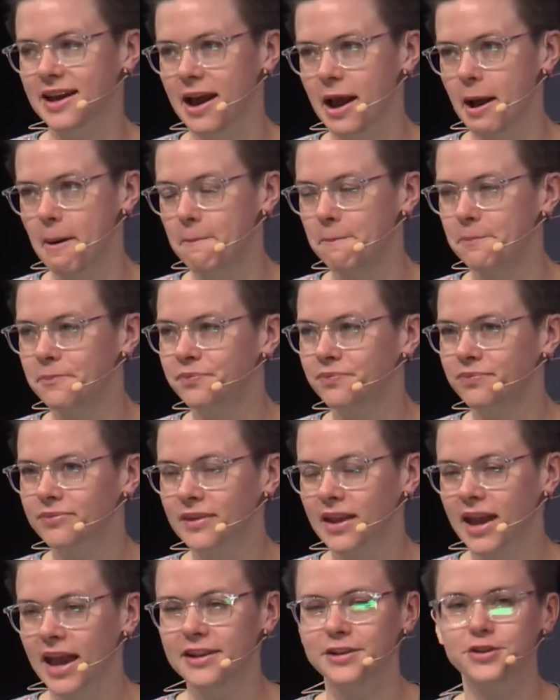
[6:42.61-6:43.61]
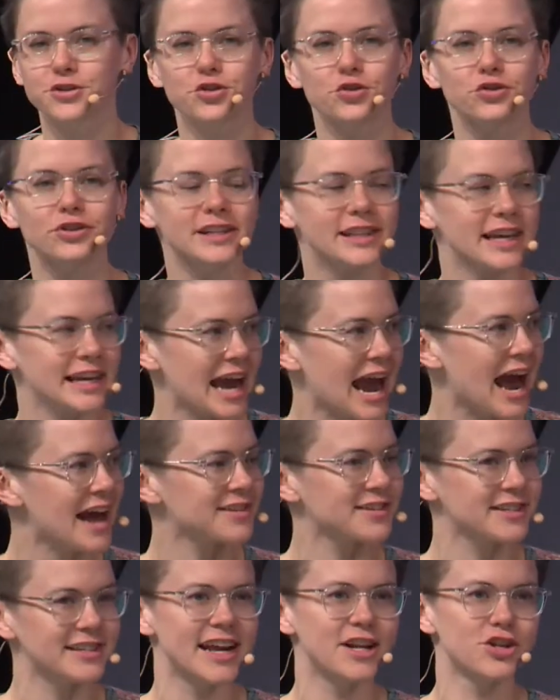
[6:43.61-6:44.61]
And certainly, like,
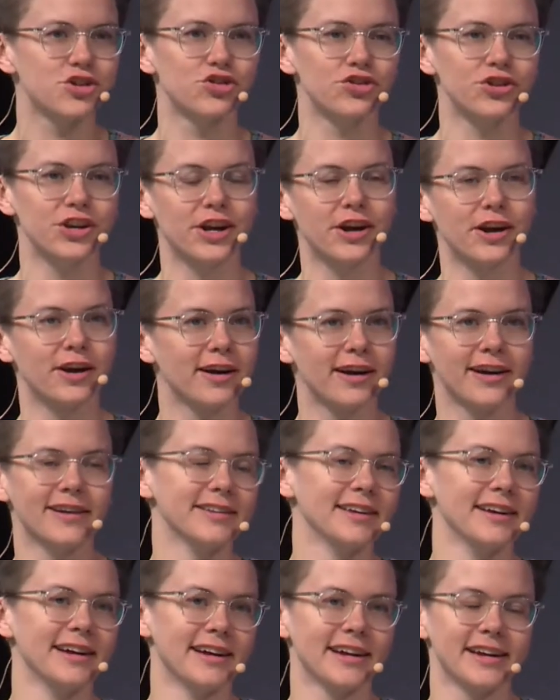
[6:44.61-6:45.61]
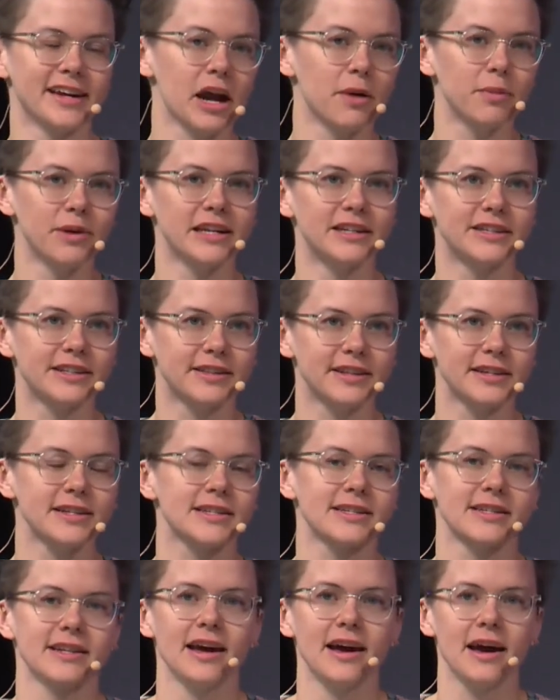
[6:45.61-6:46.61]
as an engineer, like, coming into
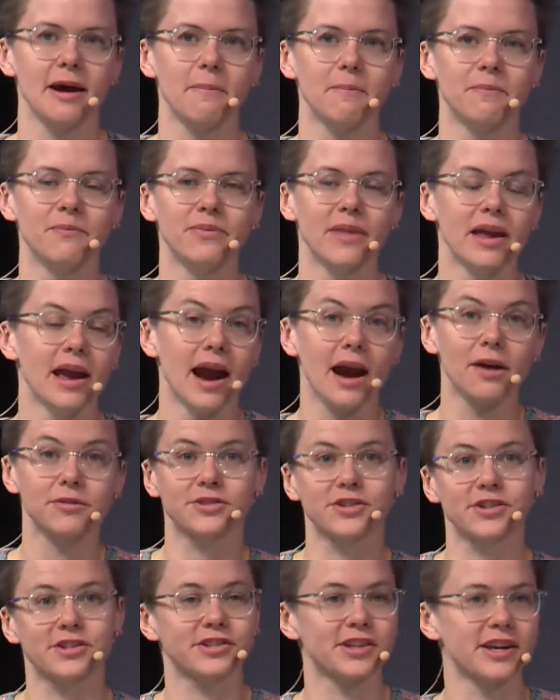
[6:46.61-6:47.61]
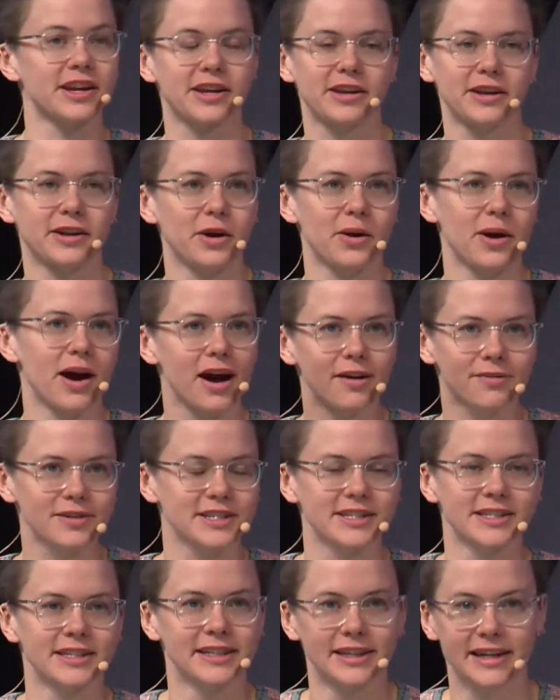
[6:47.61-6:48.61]
this, I was just like,
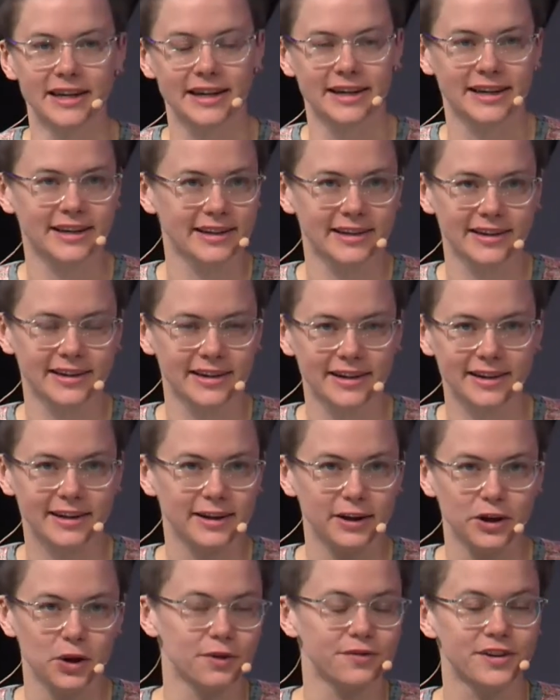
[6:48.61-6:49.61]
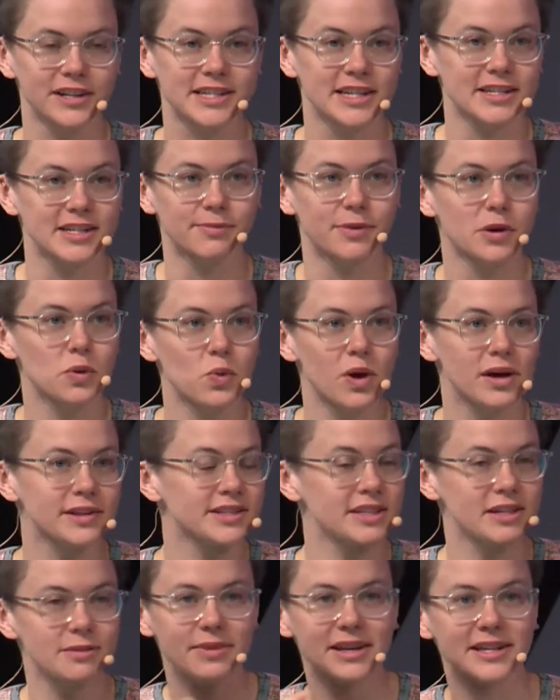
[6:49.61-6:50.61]
obviously, like, if I say something
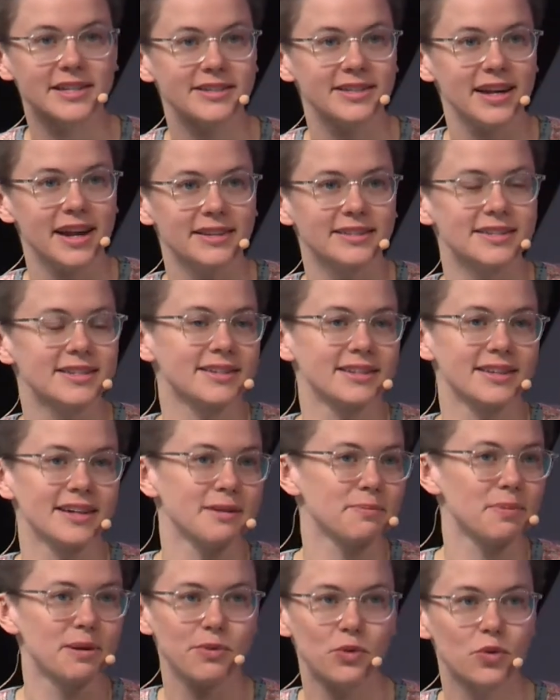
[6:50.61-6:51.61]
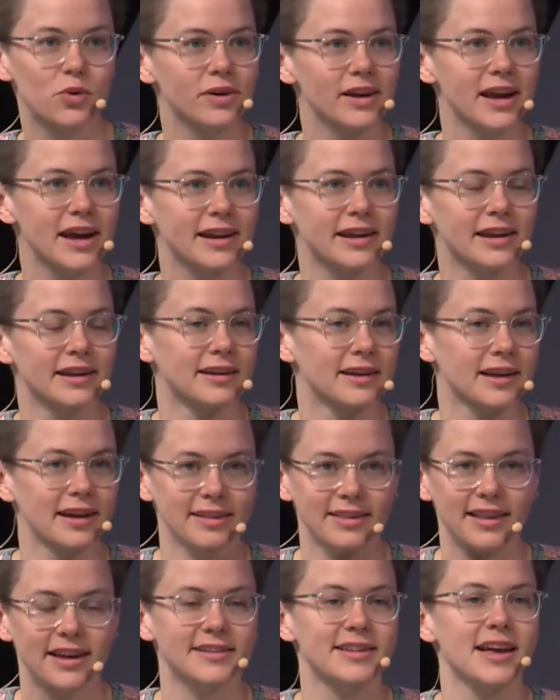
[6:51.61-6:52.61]
once and it makes sense, like, people will get it.
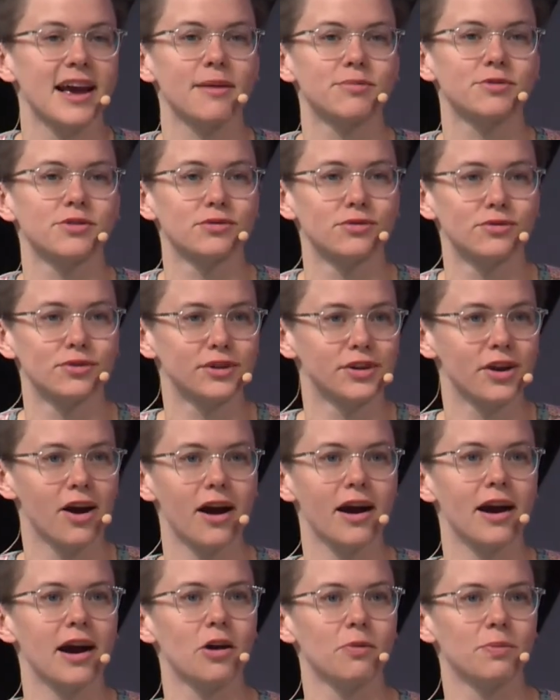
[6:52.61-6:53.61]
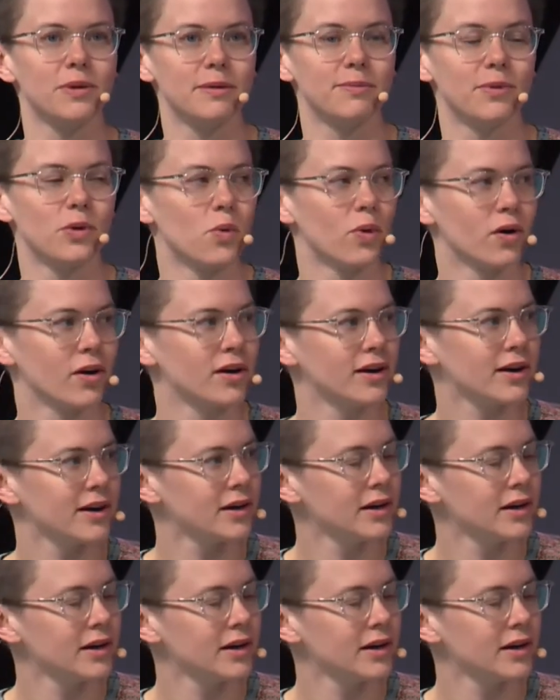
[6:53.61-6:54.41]
And that's absolutely not how people work.